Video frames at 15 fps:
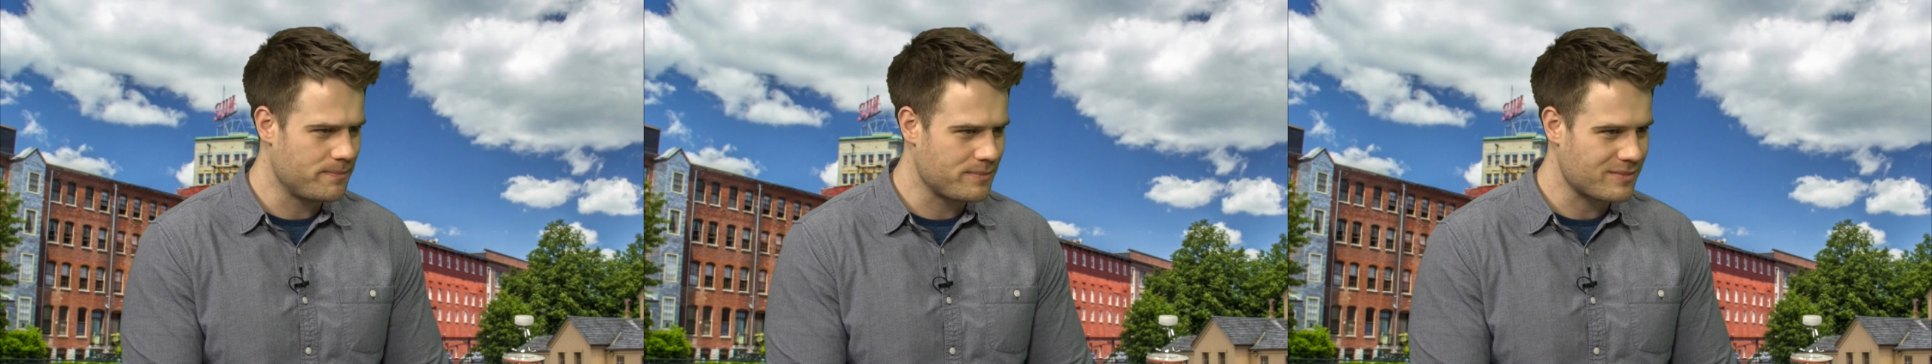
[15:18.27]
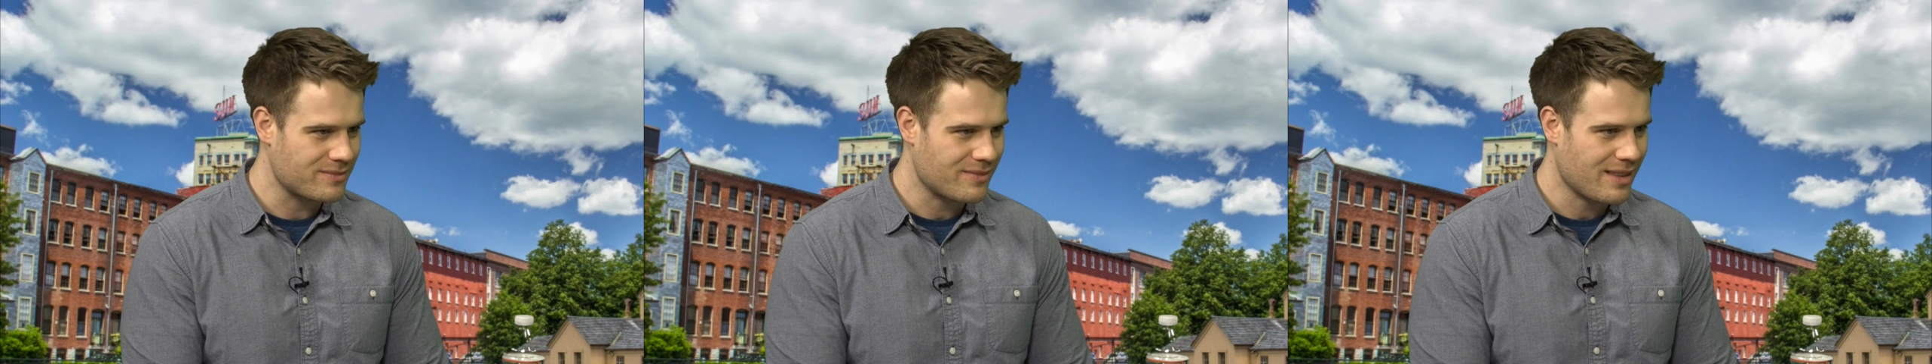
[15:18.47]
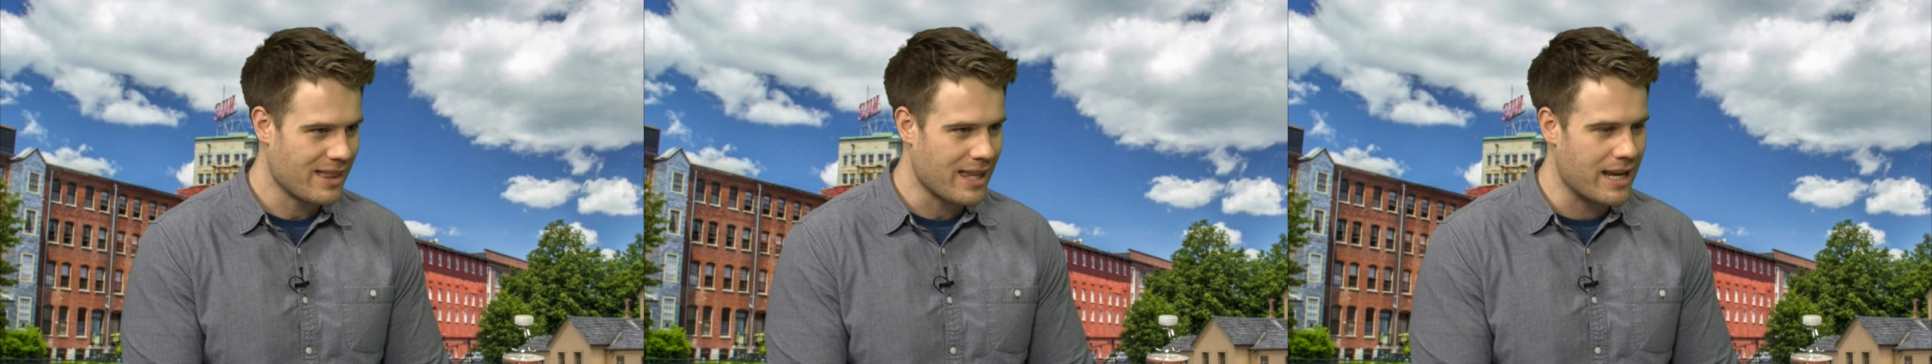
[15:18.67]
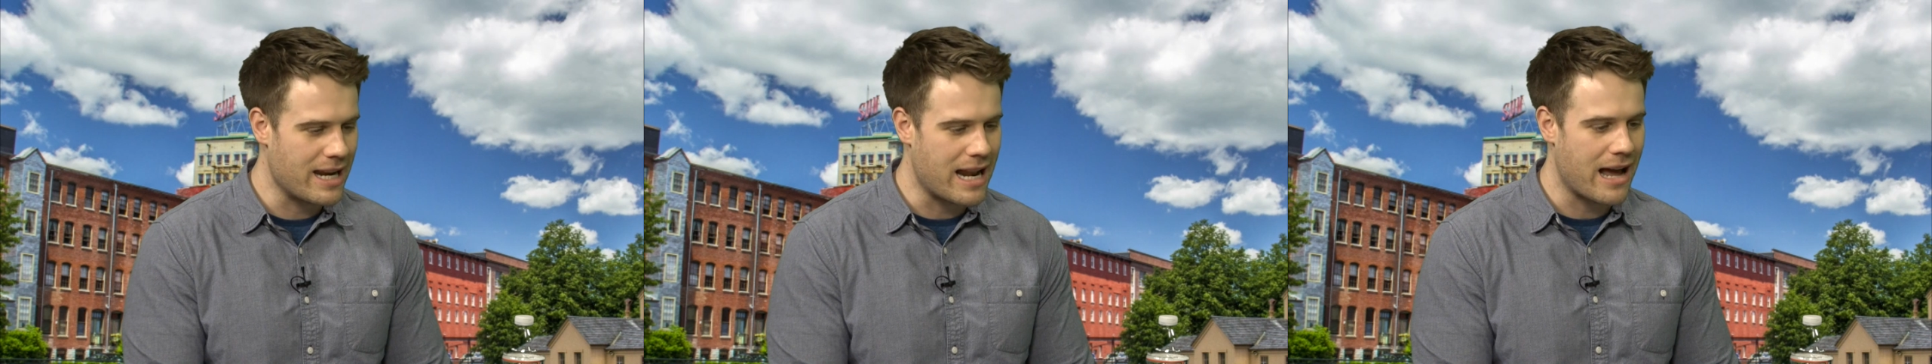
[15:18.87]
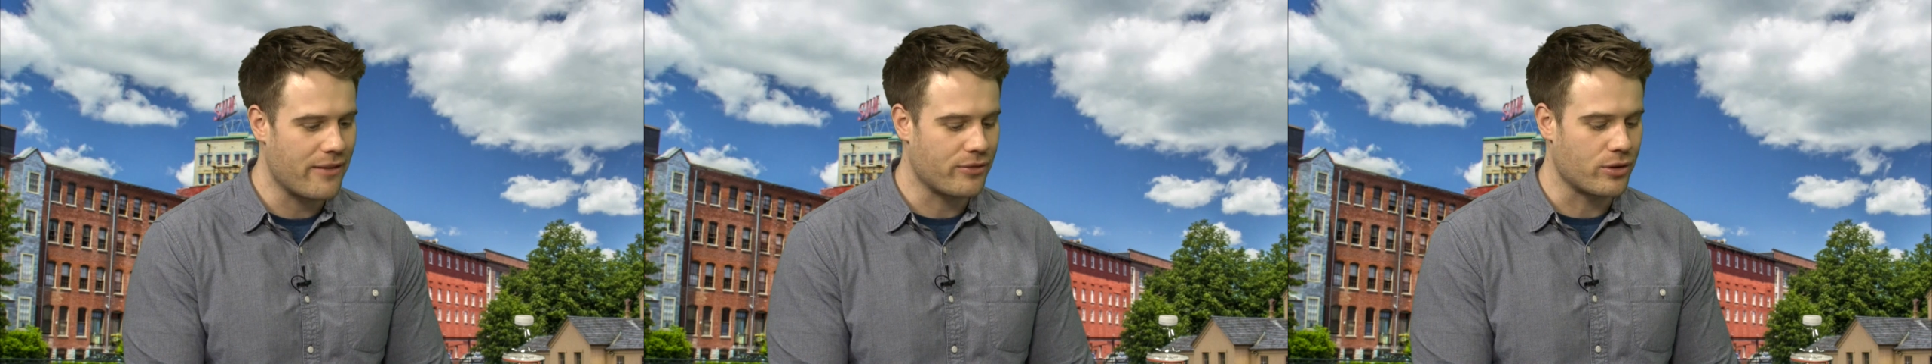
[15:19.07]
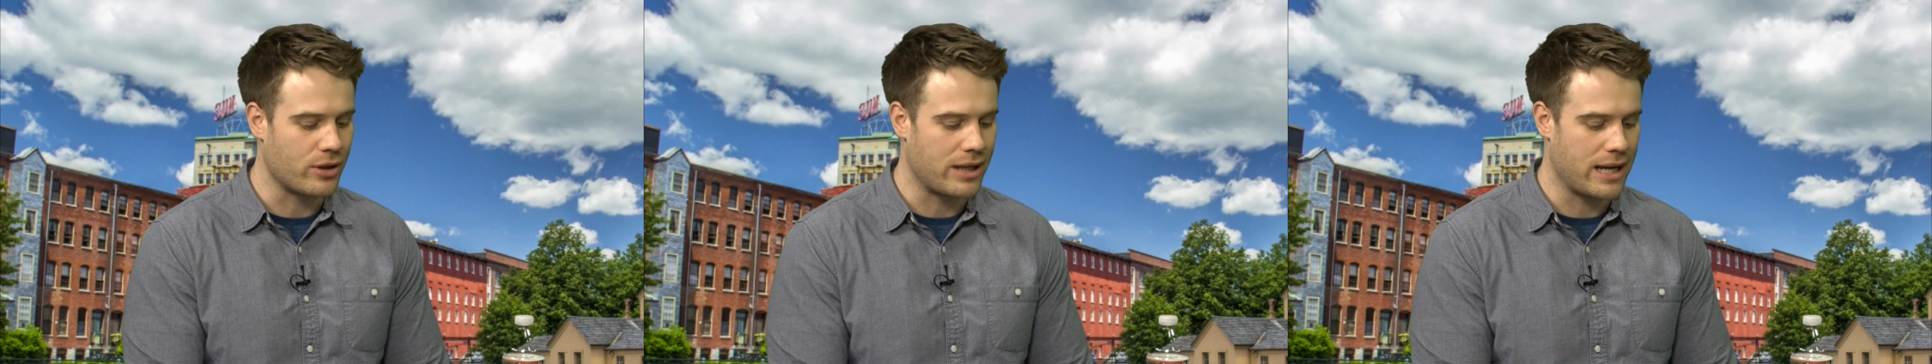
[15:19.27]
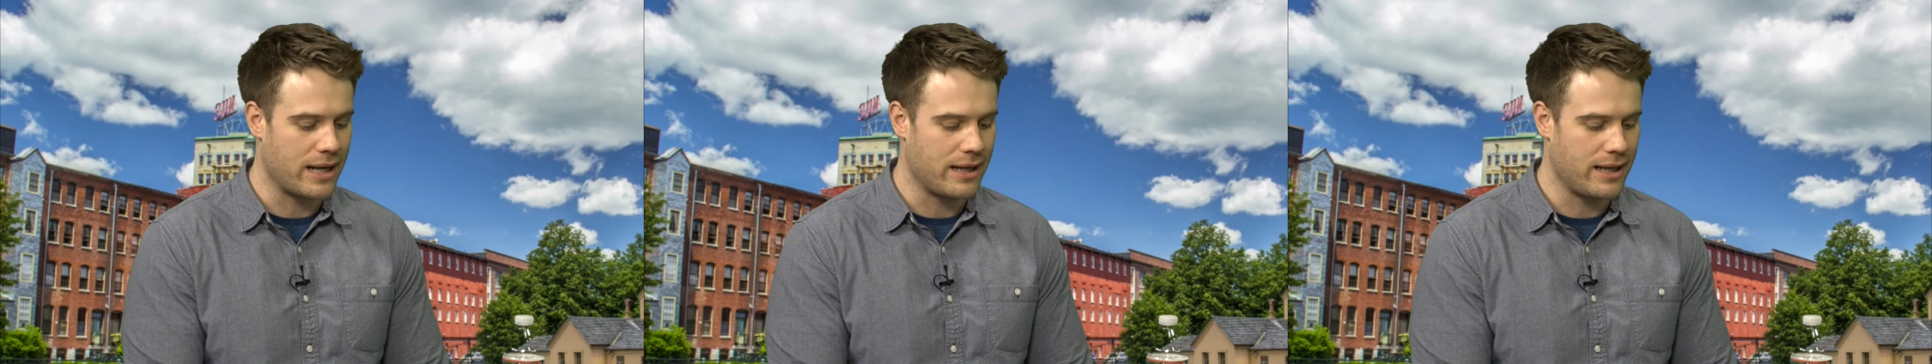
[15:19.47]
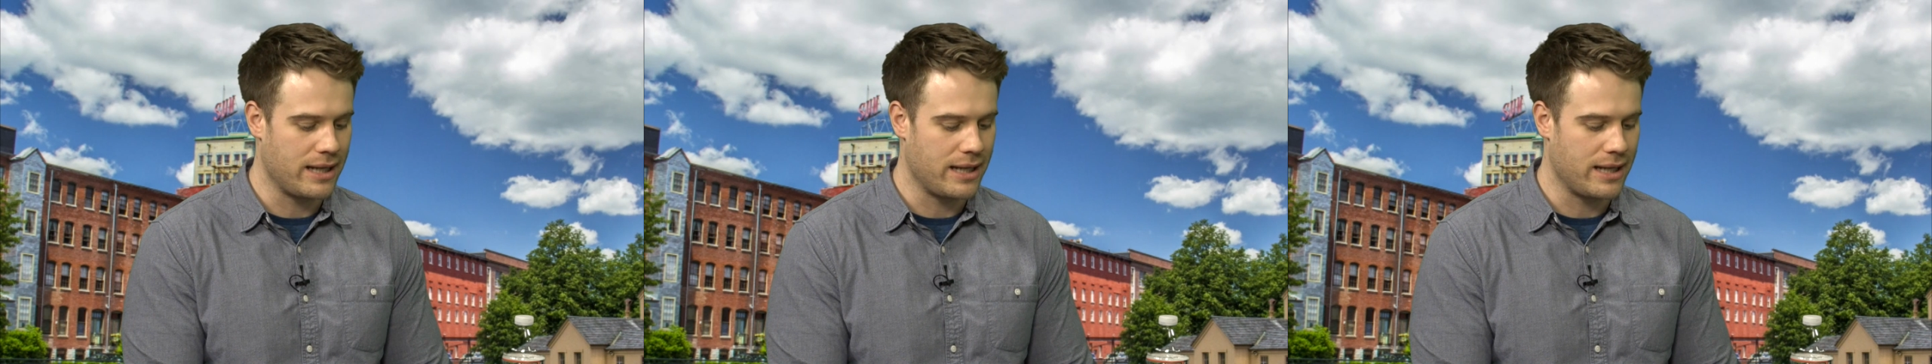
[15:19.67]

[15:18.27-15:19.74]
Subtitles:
And after, again,